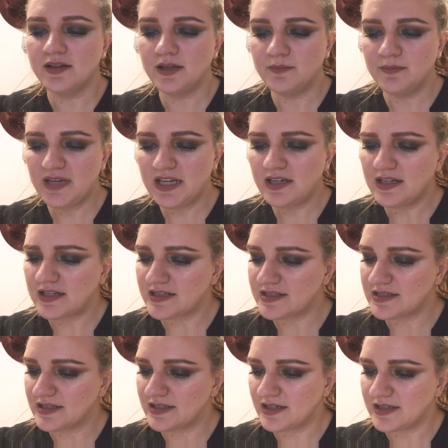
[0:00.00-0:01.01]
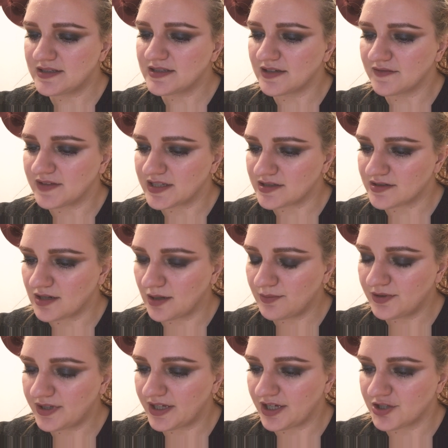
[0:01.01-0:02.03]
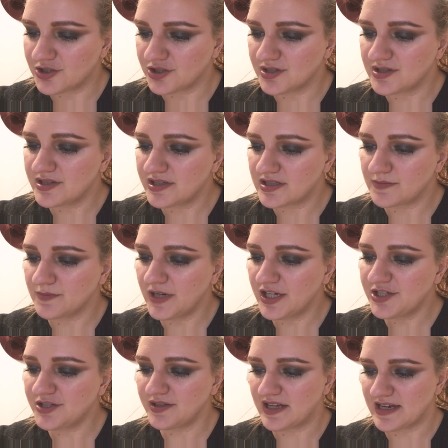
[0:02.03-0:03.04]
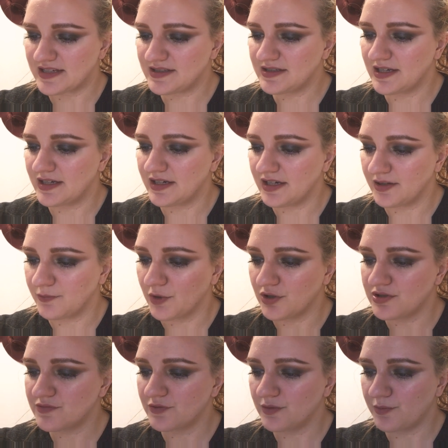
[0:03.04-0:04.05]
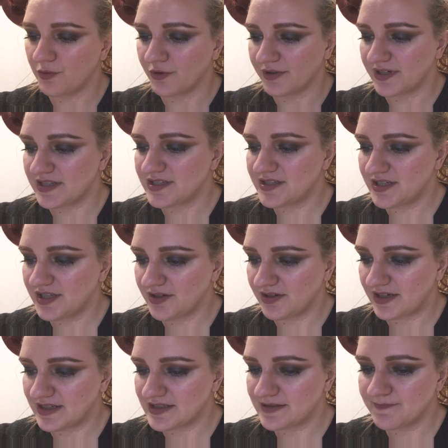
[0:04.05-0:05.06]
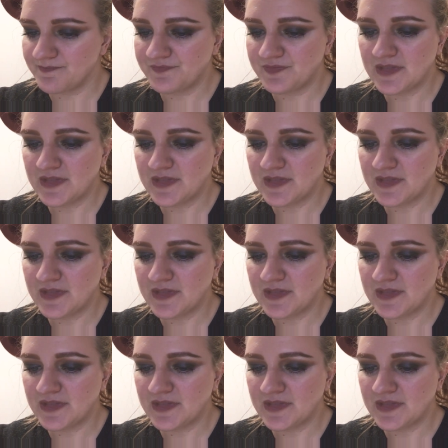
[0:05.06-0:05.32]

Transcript: The mean incidence of these complications is much less than in most reported series.